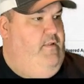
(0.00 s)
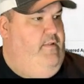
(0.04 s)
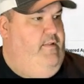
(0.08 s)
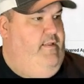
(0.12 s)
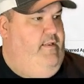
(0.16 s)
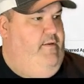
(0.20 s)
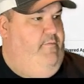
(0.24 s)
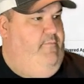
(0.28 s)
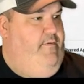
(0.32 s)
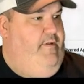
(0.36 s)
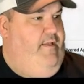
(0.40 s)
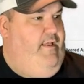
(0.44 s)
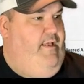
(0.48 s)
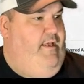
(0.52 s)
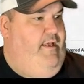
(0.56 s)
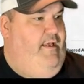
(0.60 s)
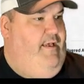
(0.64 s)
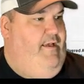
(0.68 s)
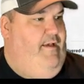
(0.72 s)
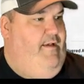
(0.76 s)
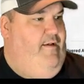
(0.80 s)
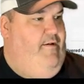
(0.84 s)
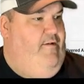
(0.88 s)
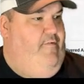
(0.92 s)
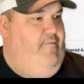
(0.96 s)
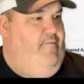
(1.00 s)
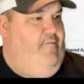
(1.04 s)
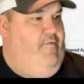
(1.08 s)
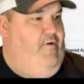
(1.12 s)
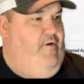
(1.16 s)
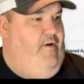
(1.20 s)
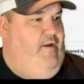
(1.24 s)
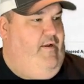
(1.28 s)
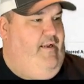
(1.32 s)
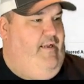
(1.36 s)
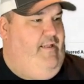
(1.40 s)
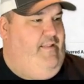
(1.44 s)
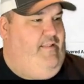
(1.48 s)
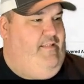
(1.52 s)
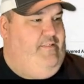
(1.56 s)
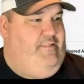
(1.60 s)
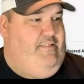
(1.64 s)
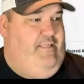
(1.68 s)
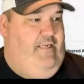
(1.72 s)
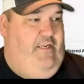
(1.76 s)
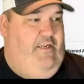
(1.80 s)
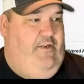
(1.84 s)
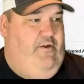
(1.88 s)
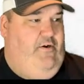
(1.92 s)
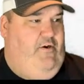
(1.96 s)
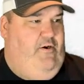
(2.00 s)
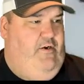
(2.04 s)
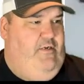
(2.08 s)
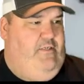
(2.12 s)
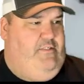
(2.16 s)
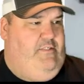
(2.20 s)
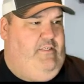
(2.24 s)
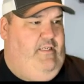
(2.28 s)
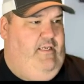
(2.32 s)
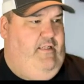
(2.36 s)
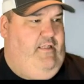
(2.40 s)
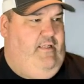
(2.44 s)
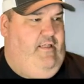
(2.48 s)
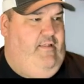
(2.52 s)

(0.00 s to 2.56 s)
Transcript: Then we have, uh, I got this at a yard sale.